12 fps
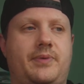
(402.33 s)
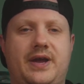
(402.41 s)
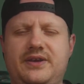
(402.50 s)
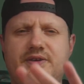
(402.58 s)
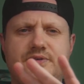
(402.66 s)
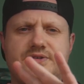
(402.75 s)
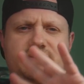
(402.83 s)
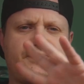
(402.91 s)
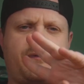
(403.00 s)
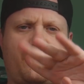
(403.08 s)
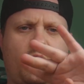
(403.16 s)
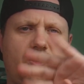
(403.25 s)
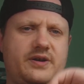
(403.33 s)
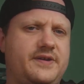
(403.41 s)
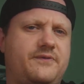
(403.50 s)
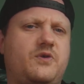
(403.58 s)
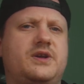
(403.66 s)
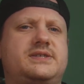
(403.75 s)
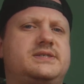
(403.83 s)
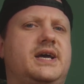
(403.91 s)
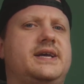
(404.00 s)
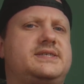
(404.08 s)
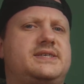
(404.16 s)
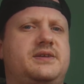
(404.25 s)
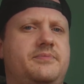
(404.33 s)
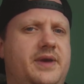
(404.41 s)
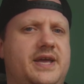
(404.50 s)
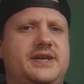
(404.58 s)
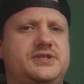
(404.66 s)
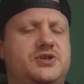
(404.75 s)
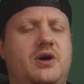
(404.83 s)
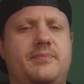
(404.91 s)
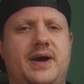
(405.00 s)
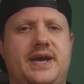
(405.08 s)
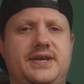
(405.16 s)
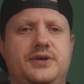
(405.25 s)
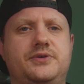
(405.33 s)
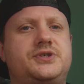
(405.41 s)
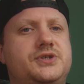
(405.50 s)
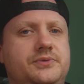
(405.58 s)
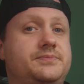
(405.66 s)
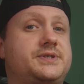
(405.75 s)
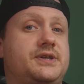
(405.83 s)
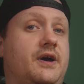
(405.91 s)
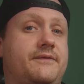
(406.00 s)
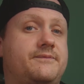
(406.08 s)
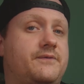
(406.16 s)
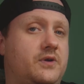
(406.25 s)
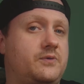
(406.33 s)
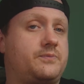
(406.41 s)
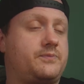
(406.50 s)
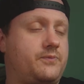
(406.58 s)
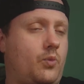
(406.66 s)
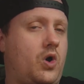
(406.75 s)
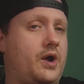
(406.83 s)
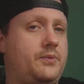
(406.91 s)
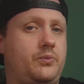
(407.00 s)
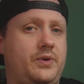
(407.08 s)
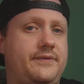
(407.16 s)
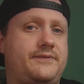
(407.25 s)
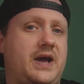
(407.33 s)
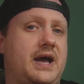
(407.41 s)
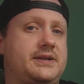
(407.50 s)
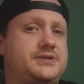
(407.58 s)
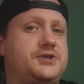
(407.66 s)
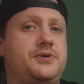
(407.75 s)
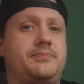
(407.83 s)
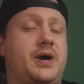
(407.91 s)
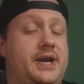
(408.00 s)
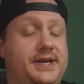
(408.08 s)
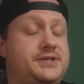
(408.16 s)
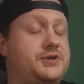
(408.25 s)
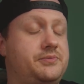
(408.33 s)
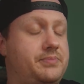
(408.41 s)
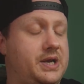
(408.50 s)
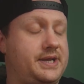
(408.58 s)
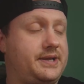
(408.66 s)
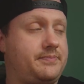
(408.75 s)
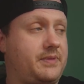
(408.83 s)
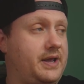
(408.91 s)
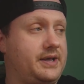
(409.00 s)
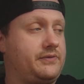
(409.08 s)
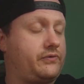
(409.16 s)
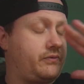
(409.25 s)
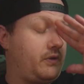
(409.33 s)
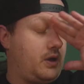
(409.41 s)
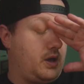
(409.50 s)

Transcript: I use 4 different sites to manage all my YouTube stuff. For one, we've got TubeBuddy. TubeBuddy is,